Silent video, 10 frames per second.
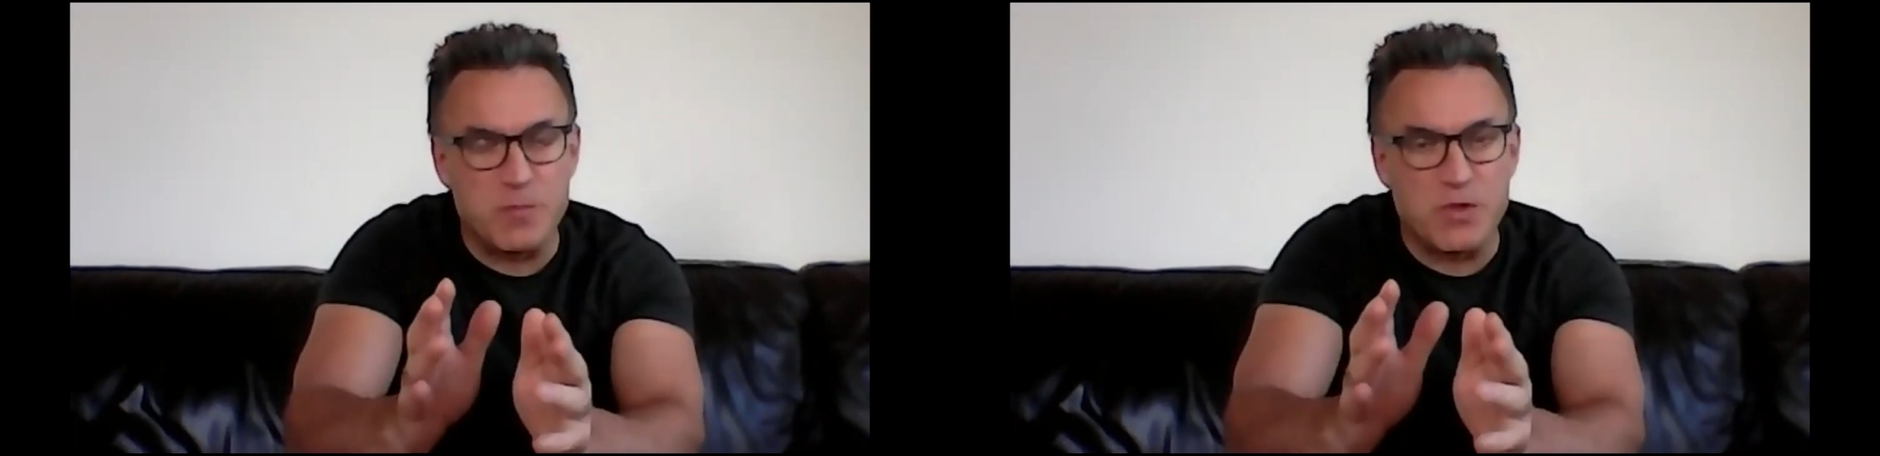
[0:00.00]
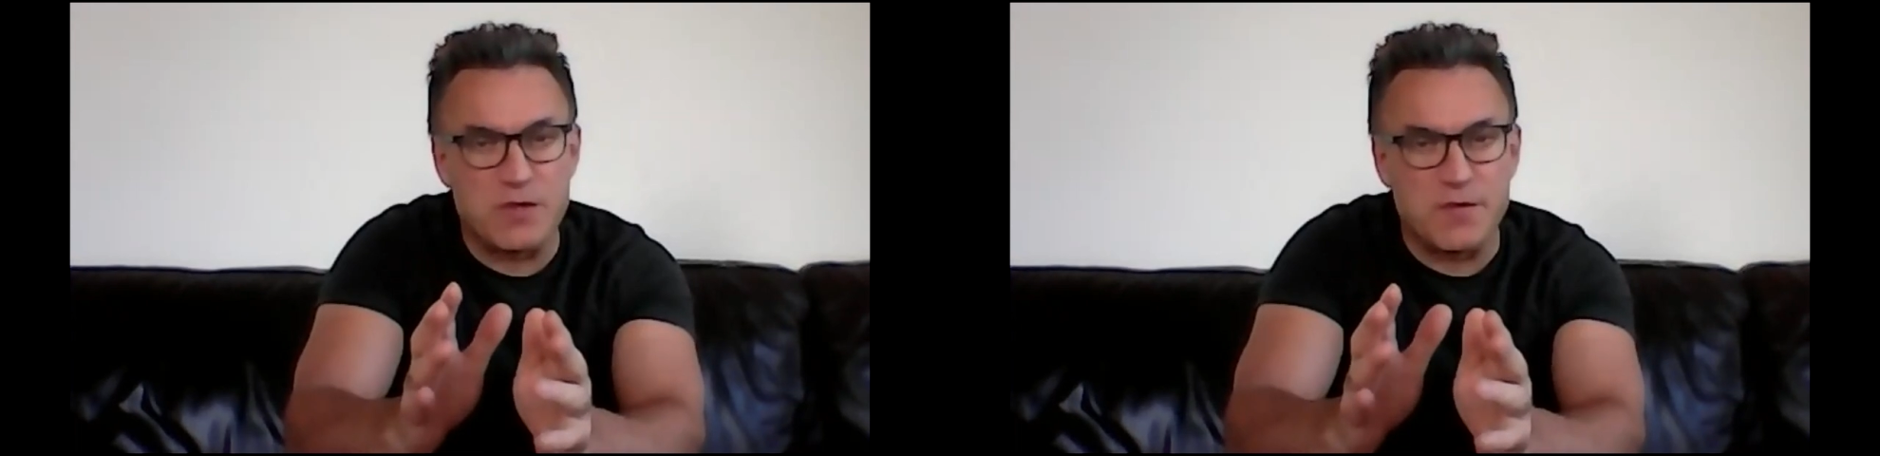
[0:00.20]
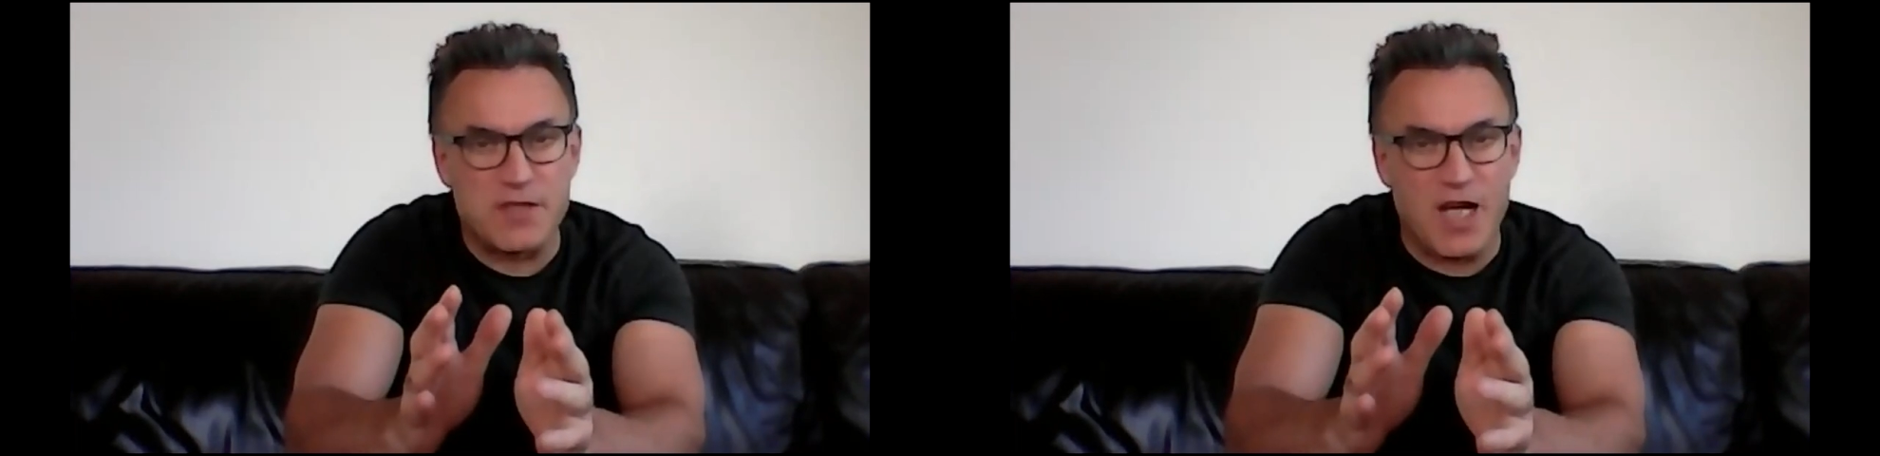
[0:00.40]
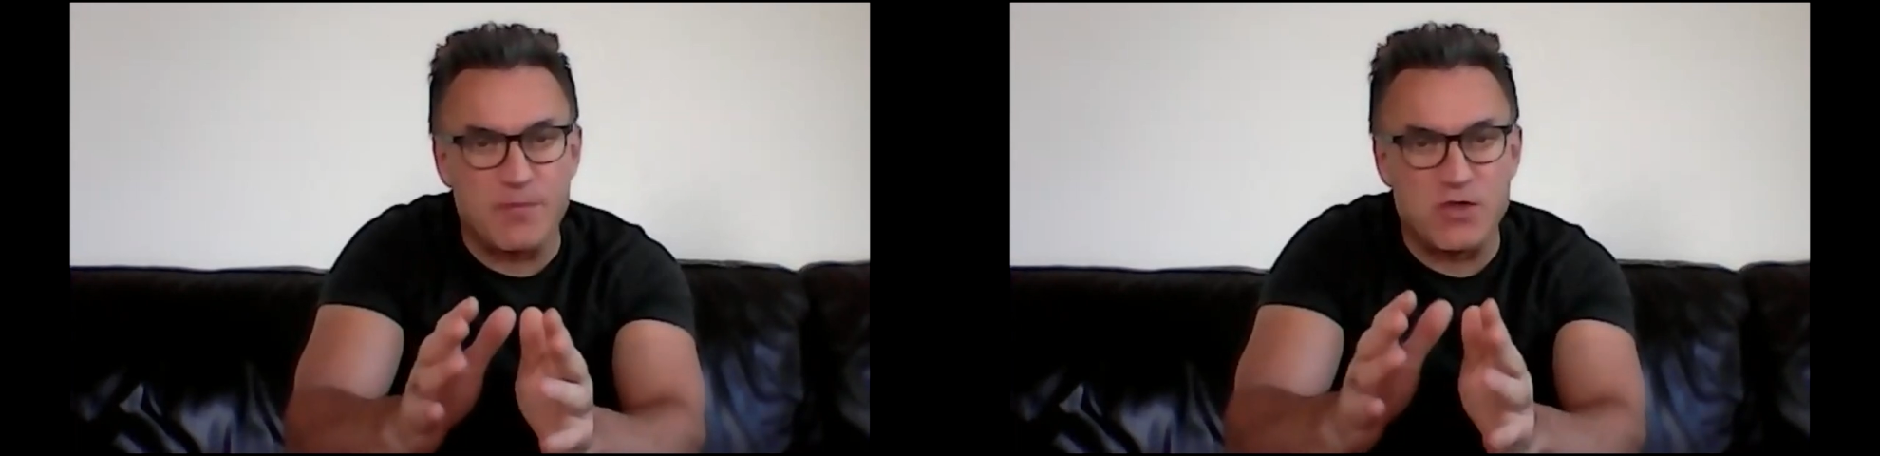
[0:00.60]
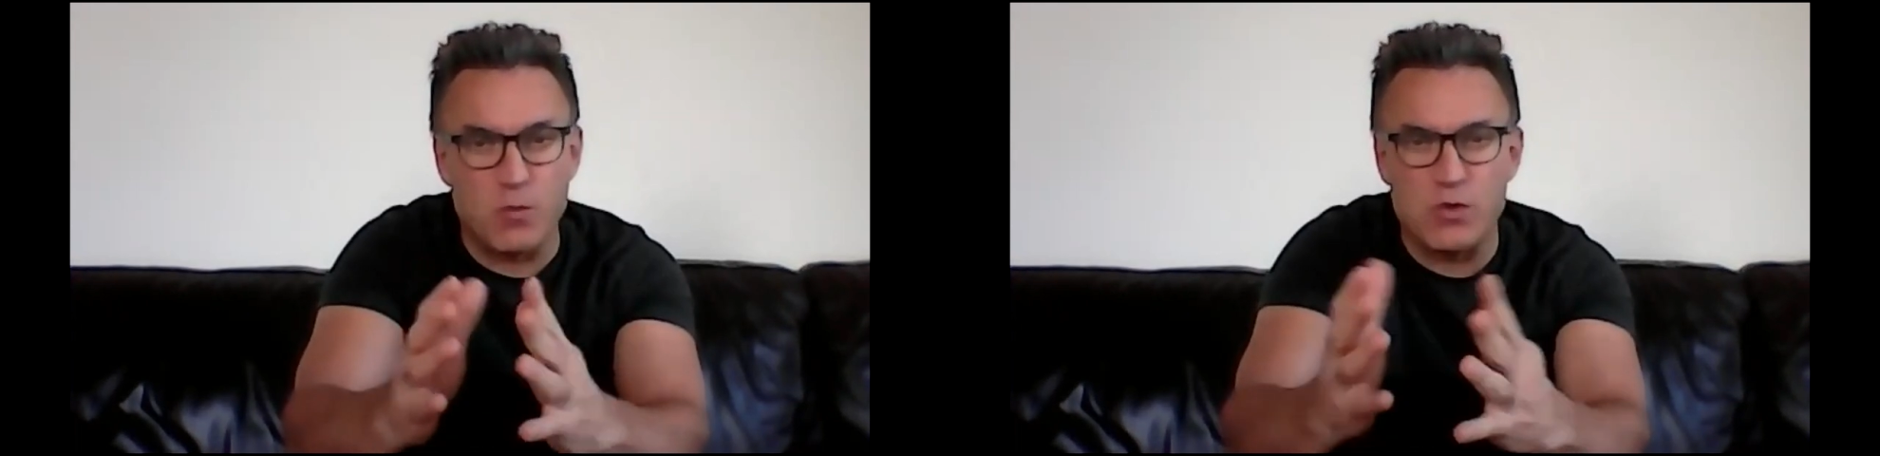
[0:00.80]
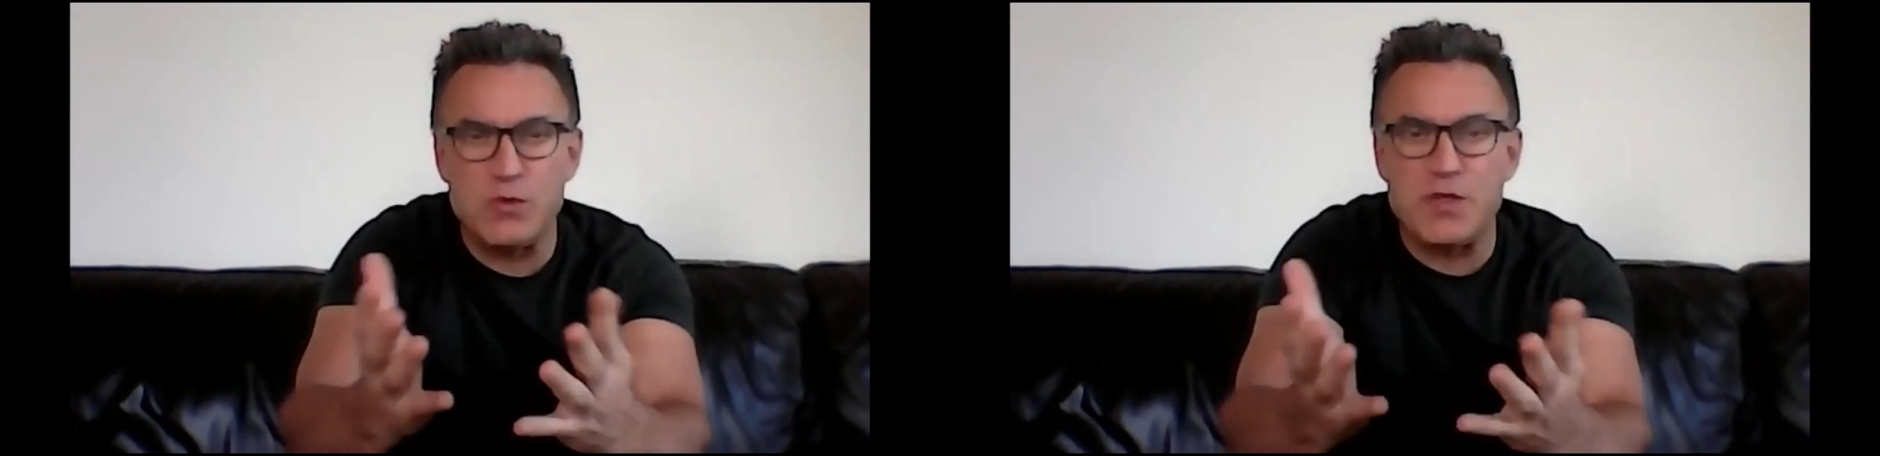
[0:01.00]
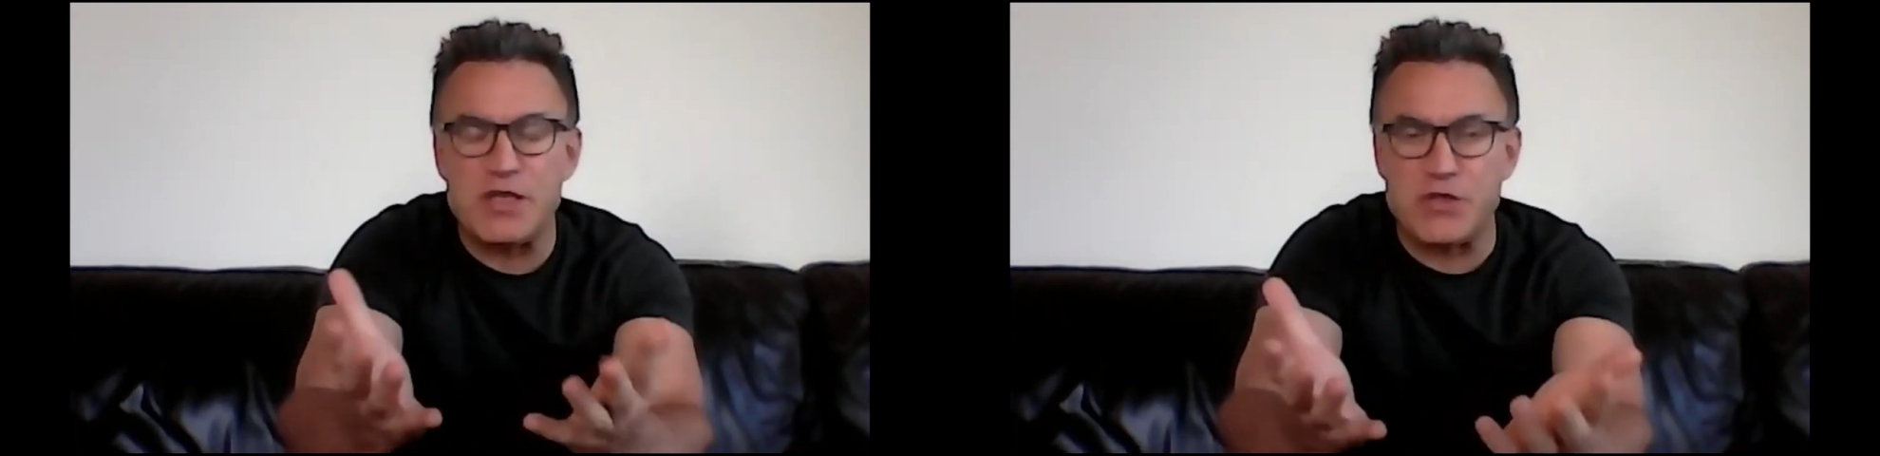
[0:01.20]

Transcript: most of the time. So what do?